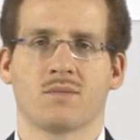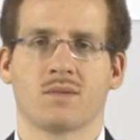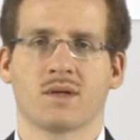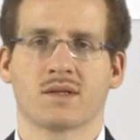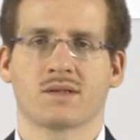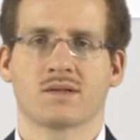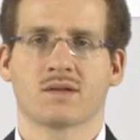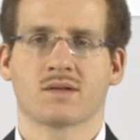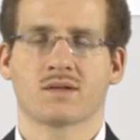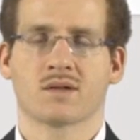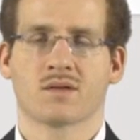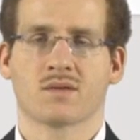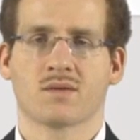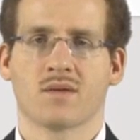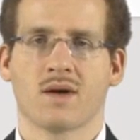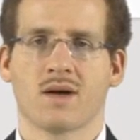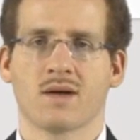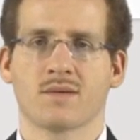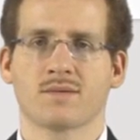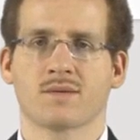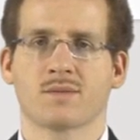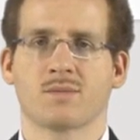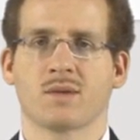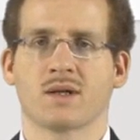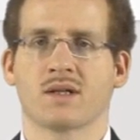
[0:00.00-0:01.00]
message
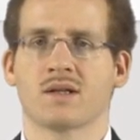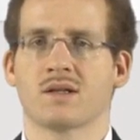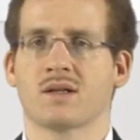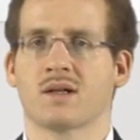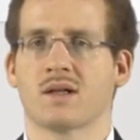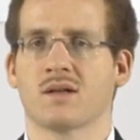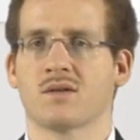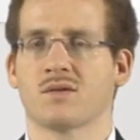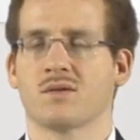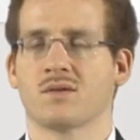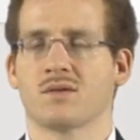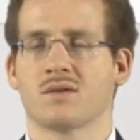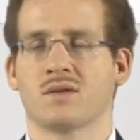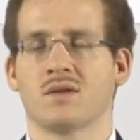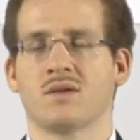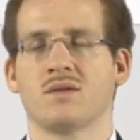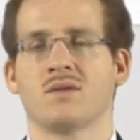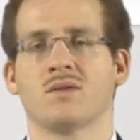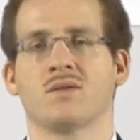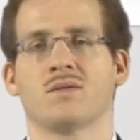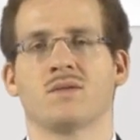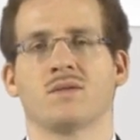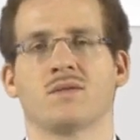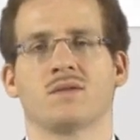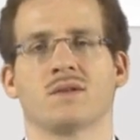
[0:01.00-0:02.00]
arrives, but it can
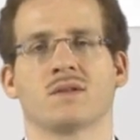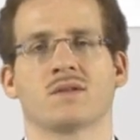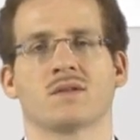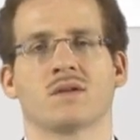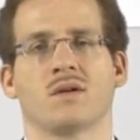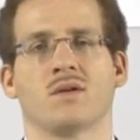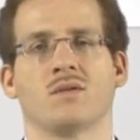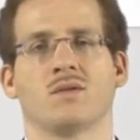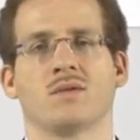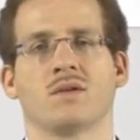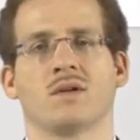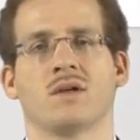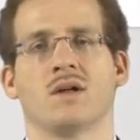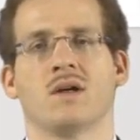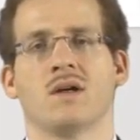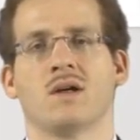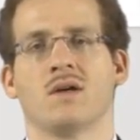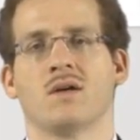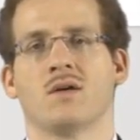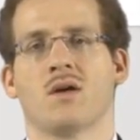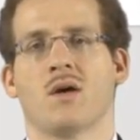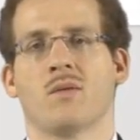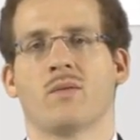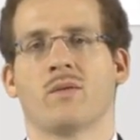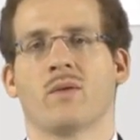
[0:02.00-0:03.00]
continue with its own
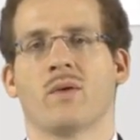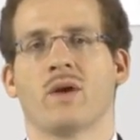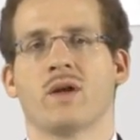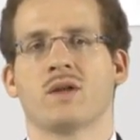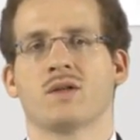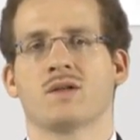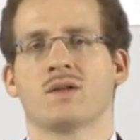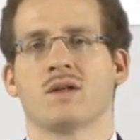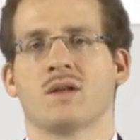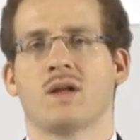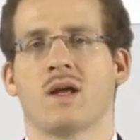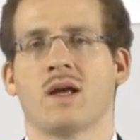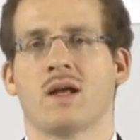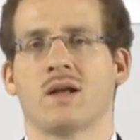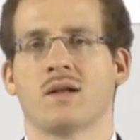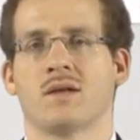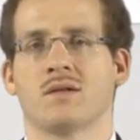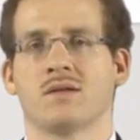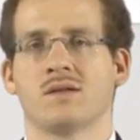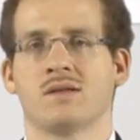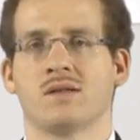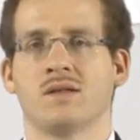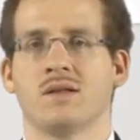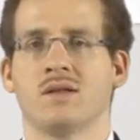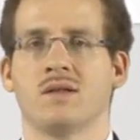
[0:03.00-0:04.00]
operation
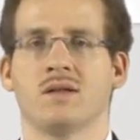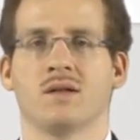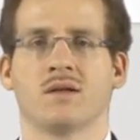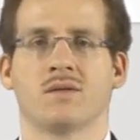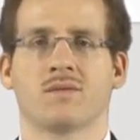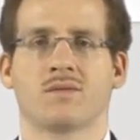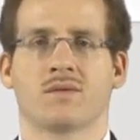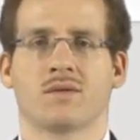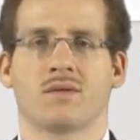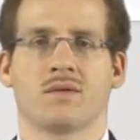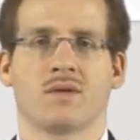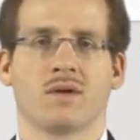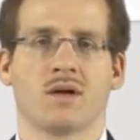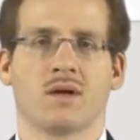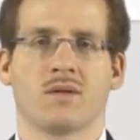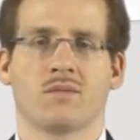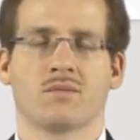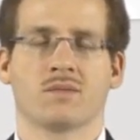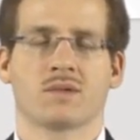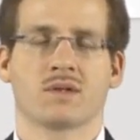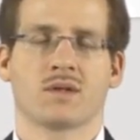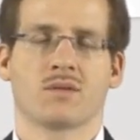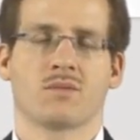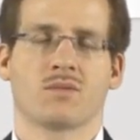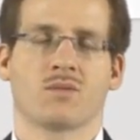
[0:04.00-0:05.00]
and see if
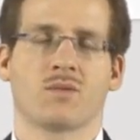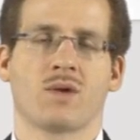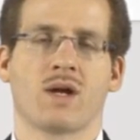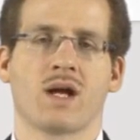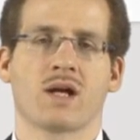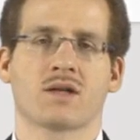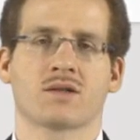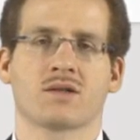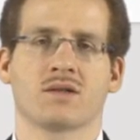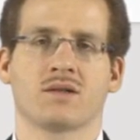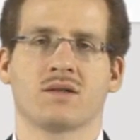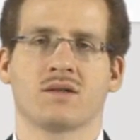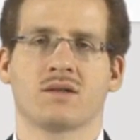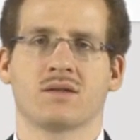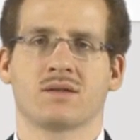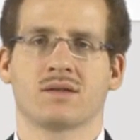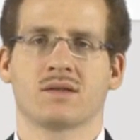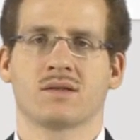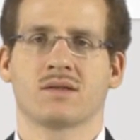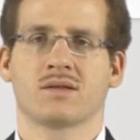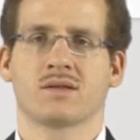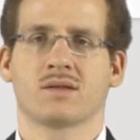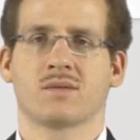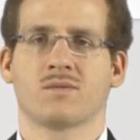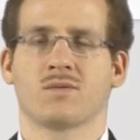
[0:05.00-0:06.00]
some reaction in the
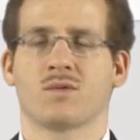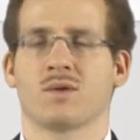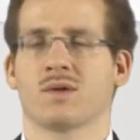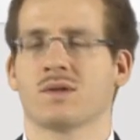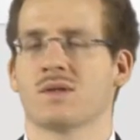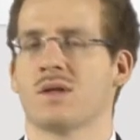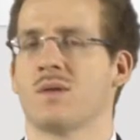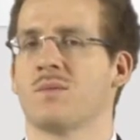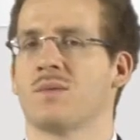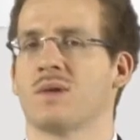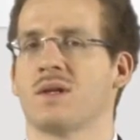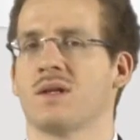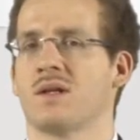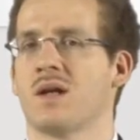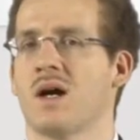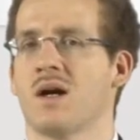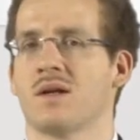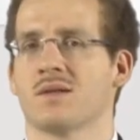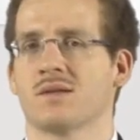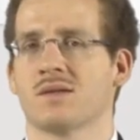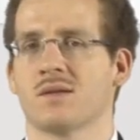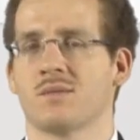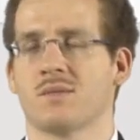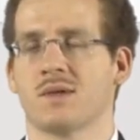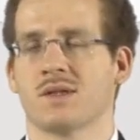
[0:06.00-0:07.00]
system, for example, an
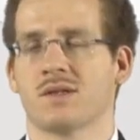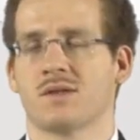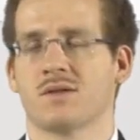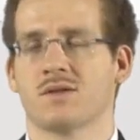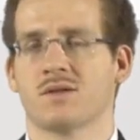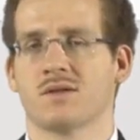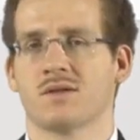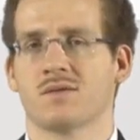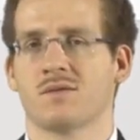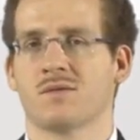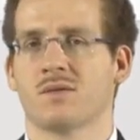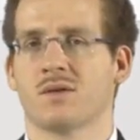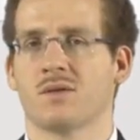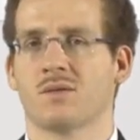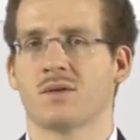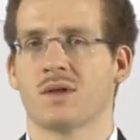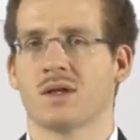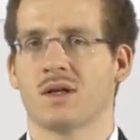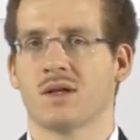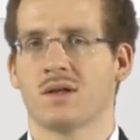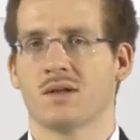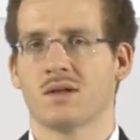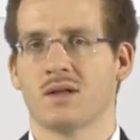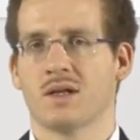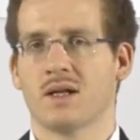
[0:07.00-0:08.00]
answer message is
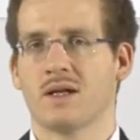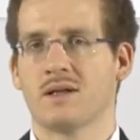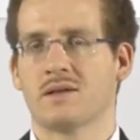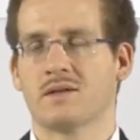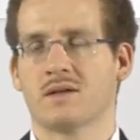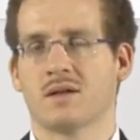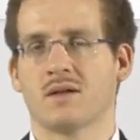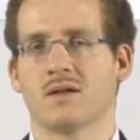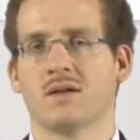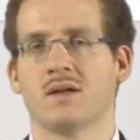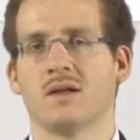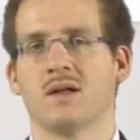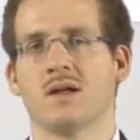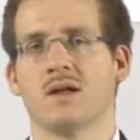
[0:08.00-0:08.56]
floating in later.